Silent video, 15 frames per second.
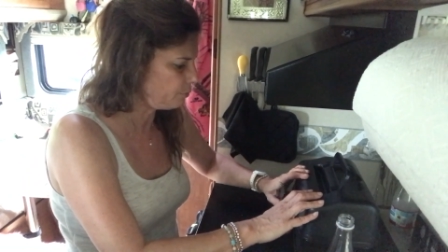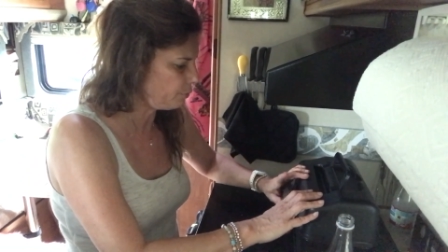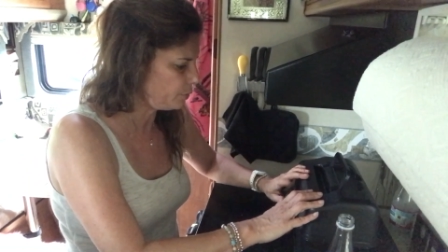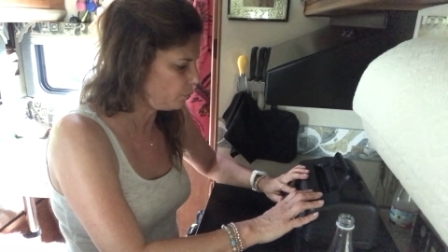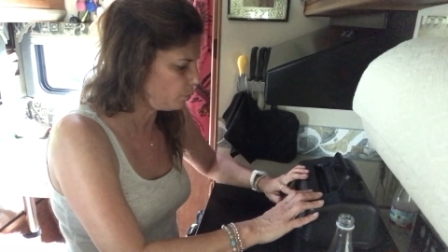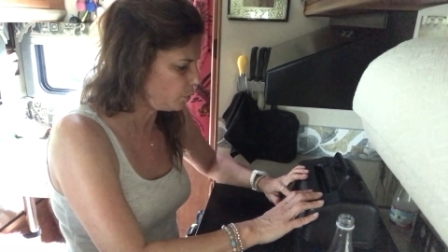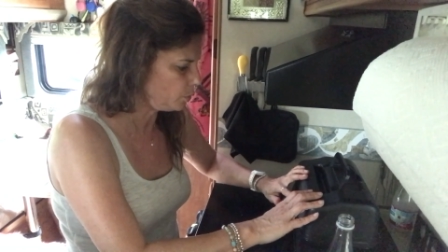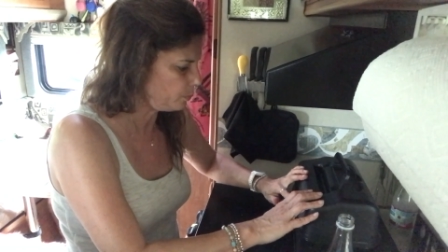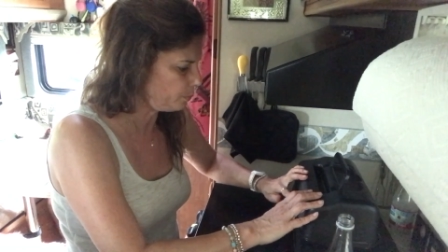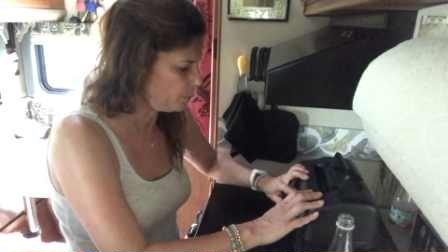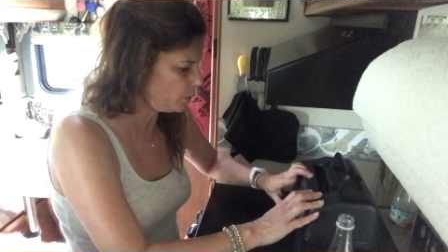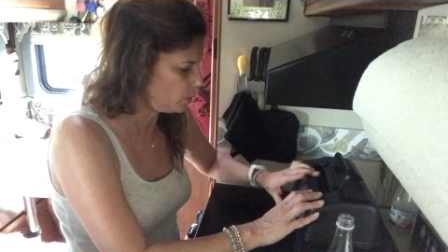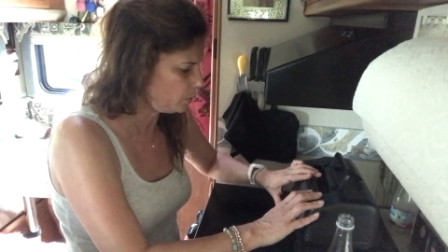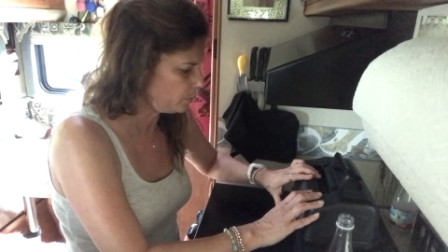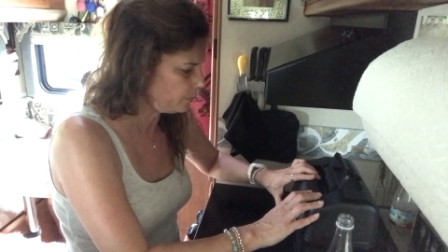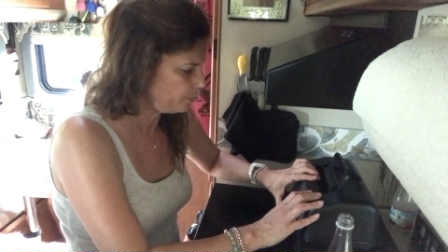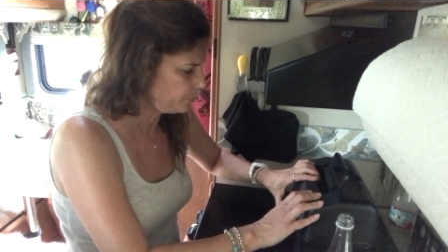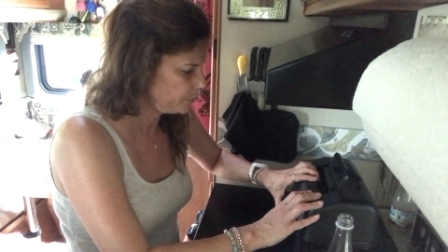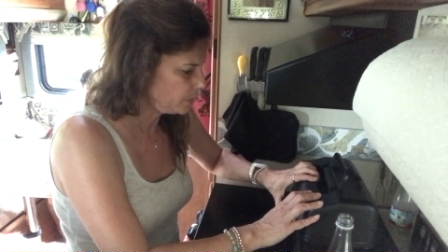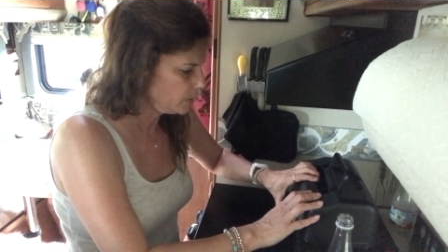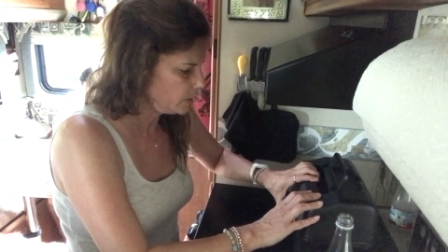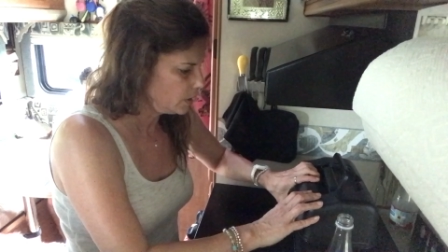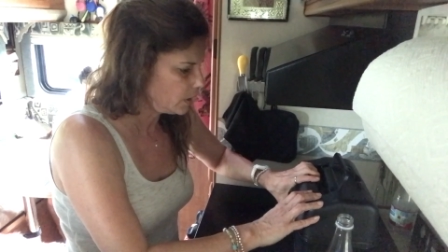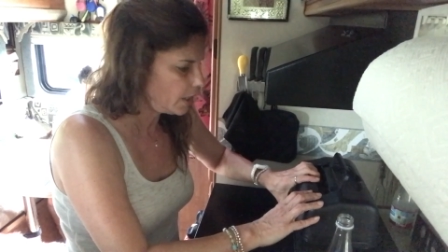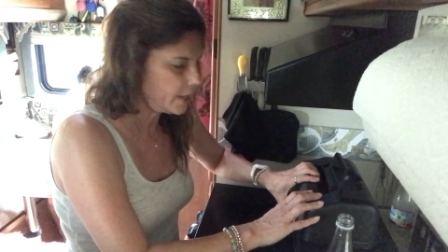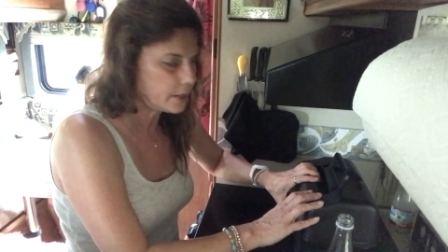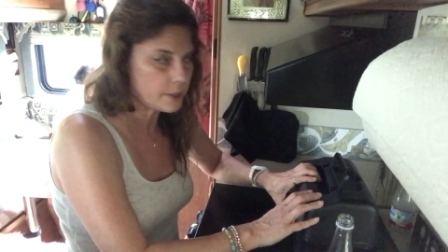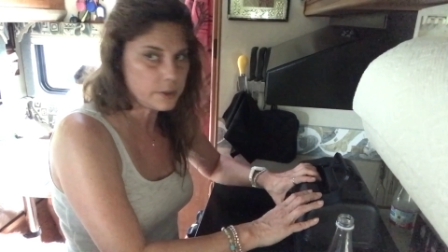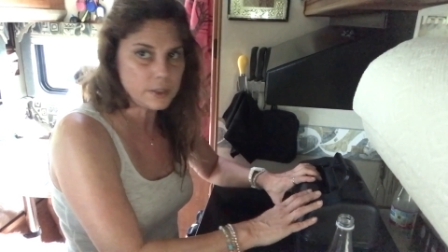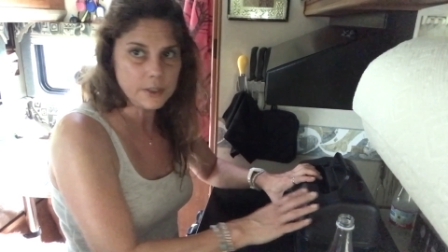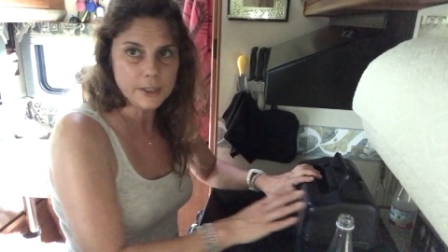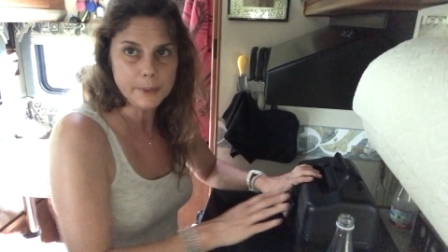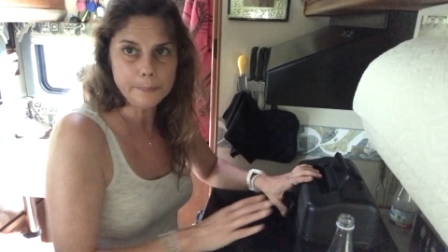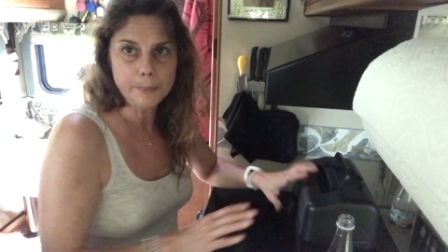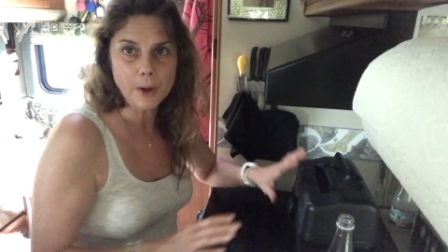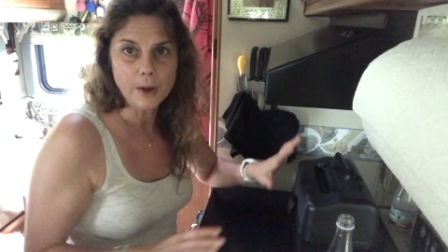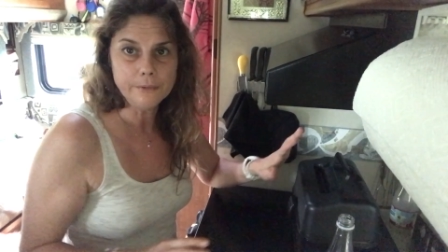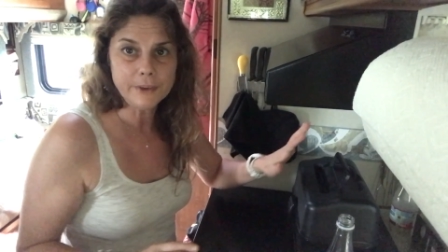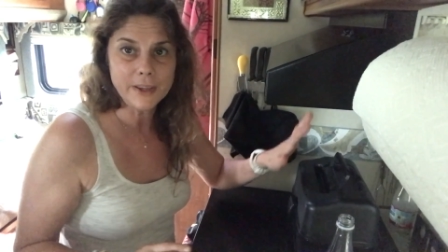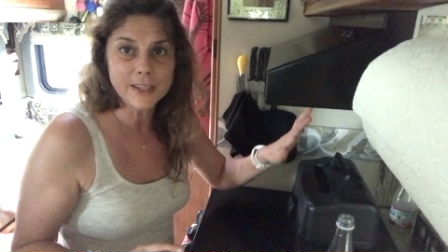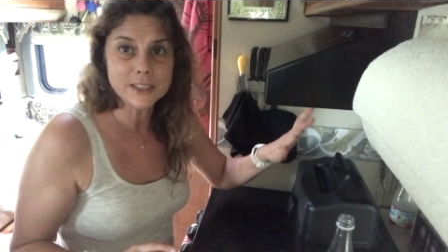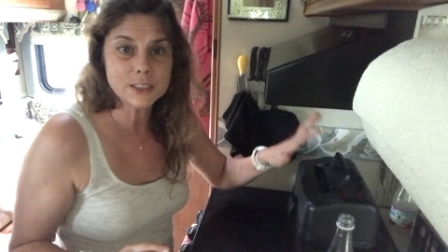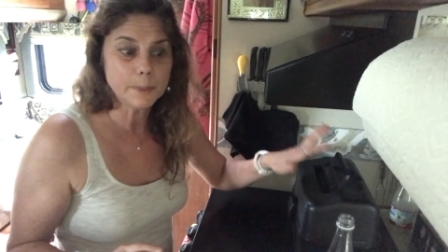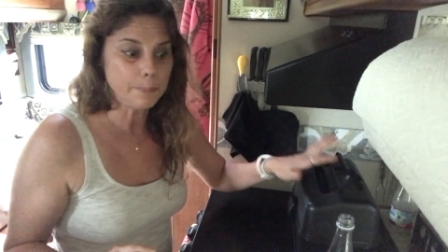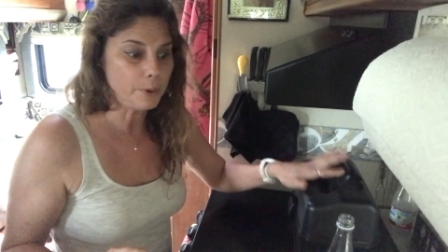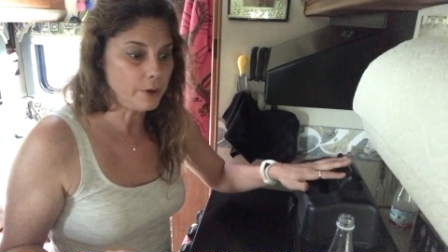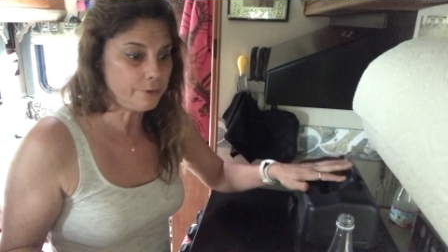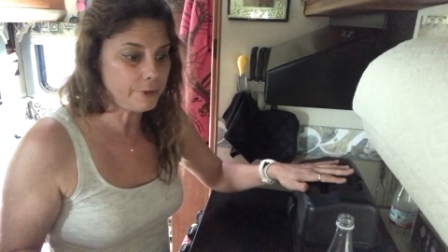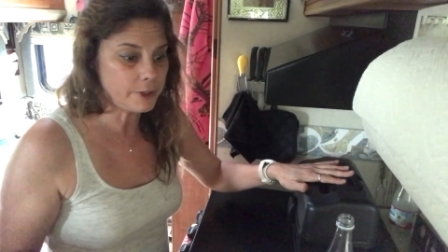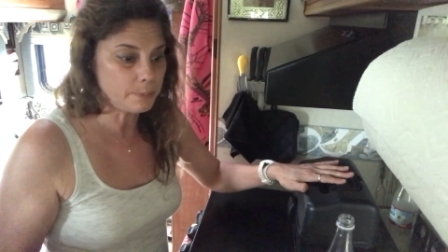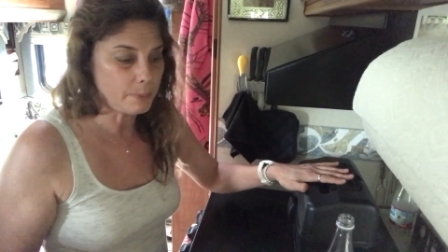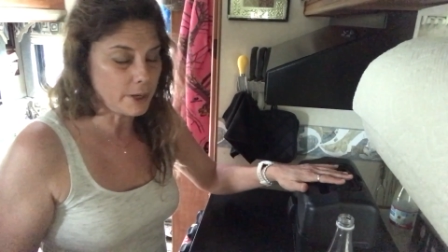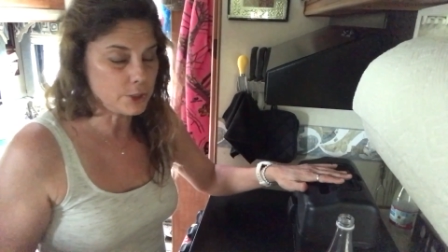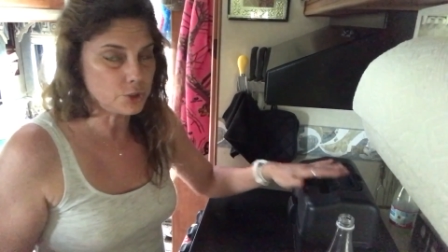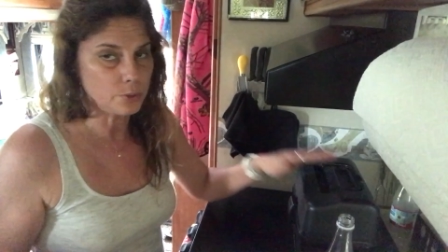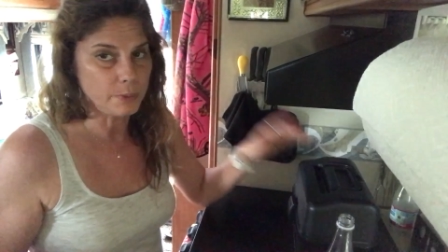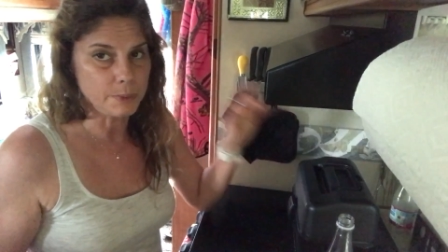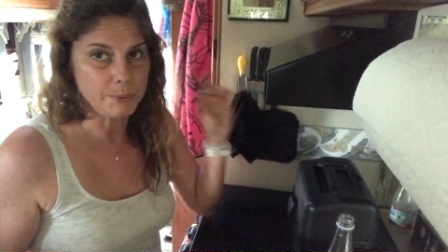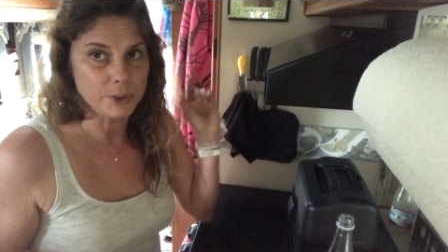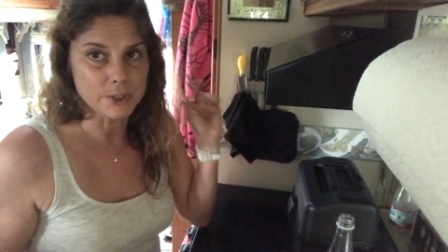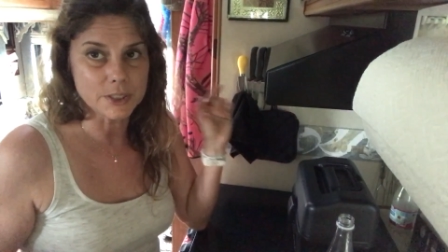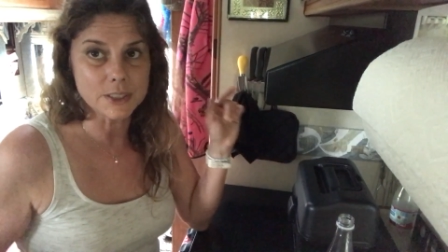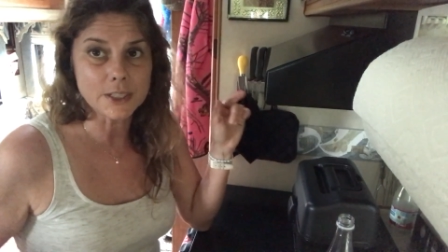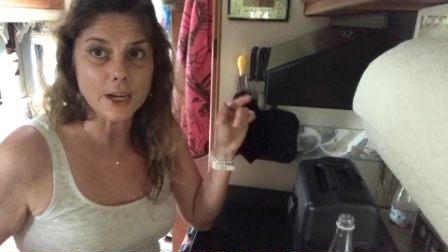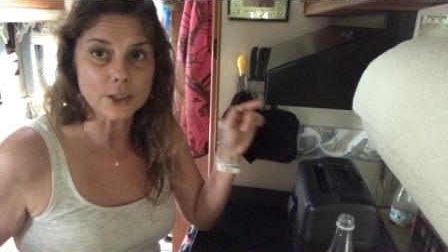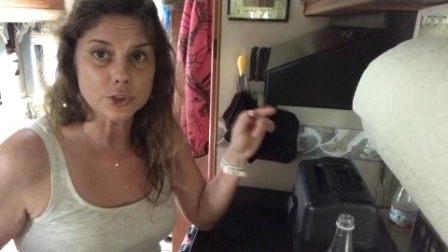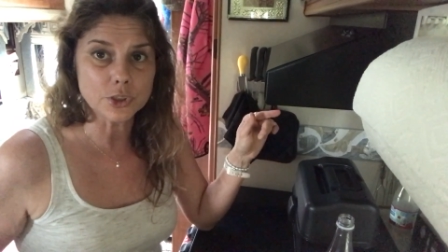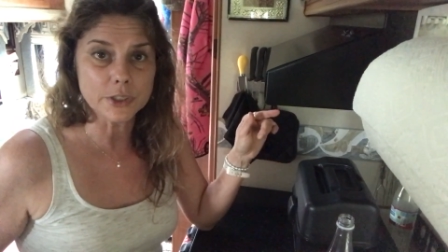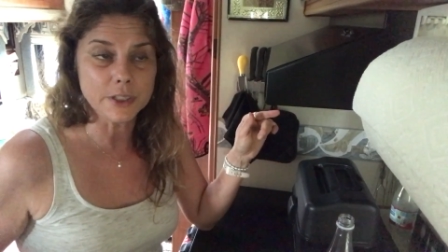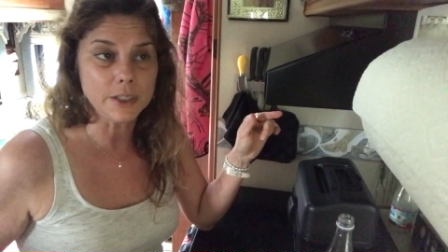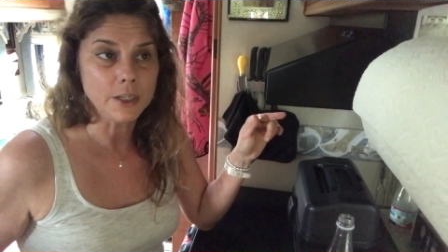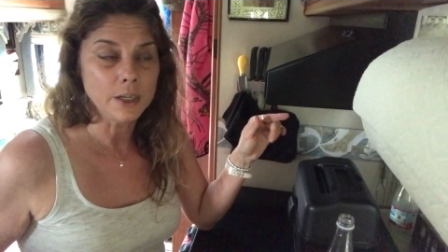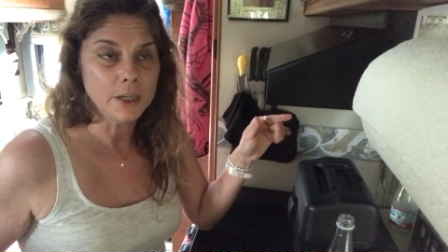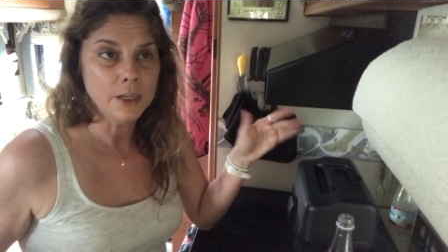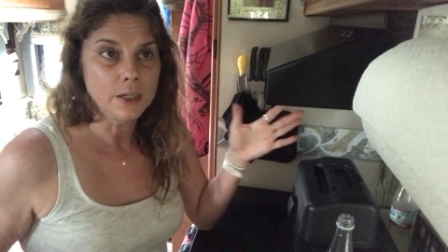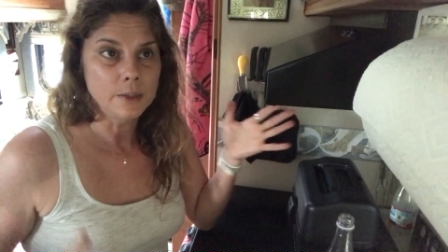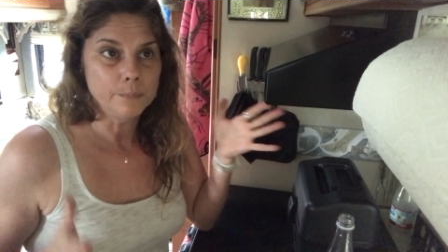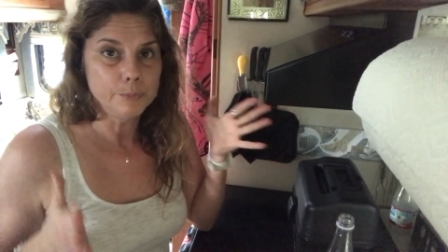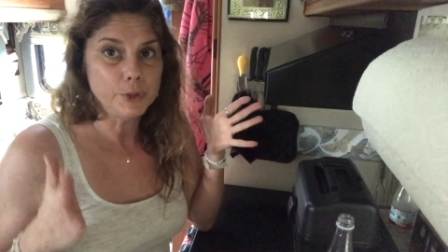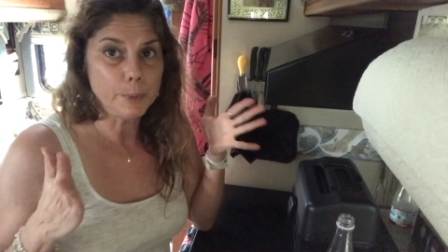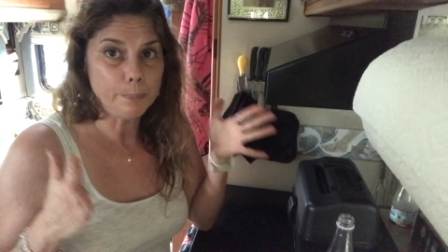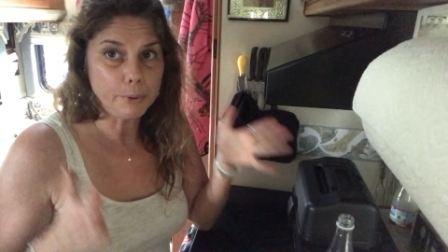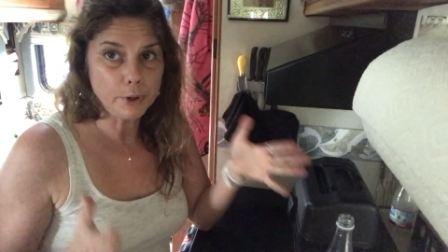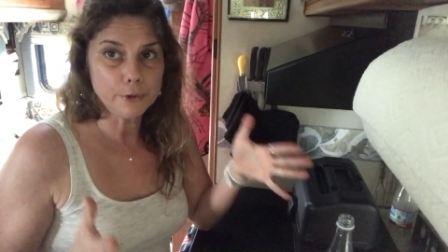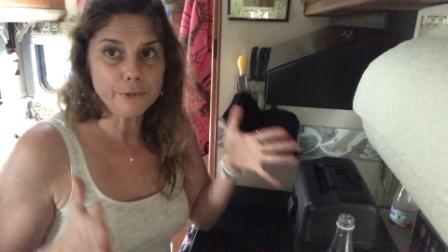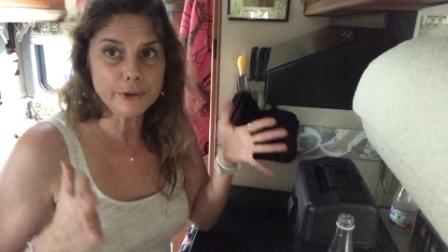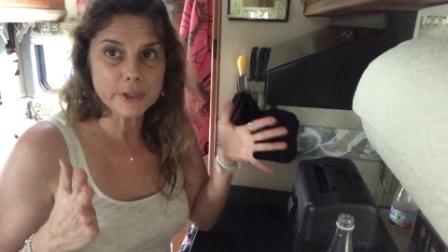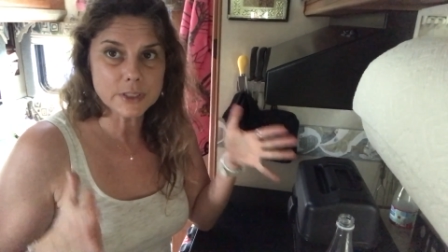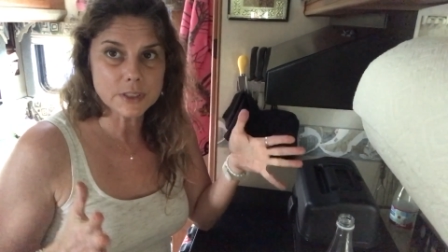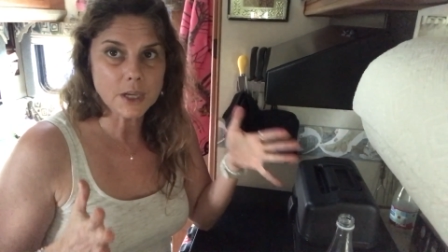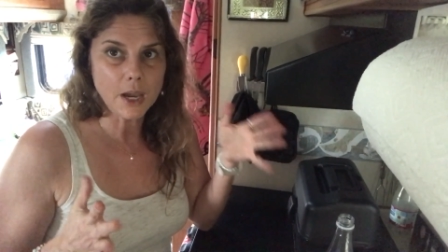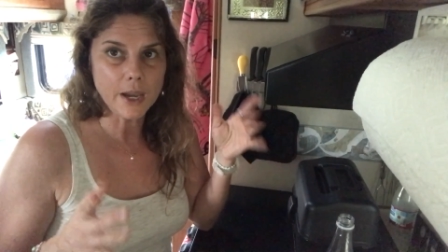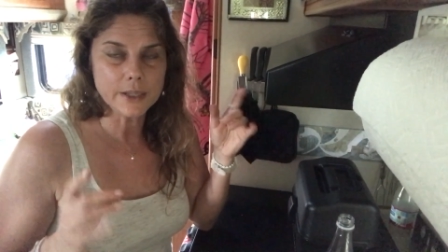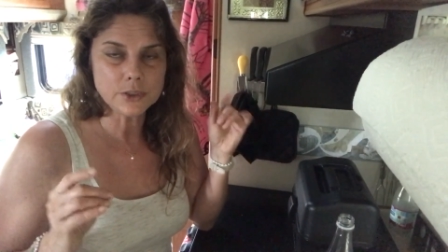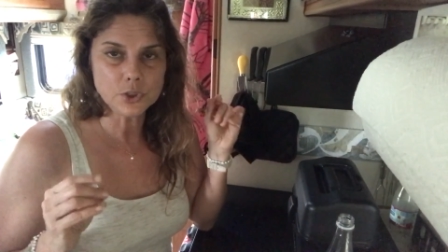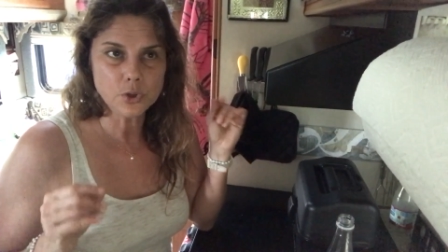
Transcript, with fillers: for the Road Pro, I cut the lip off, and it's the perfect measurement because it's actually the perfect size.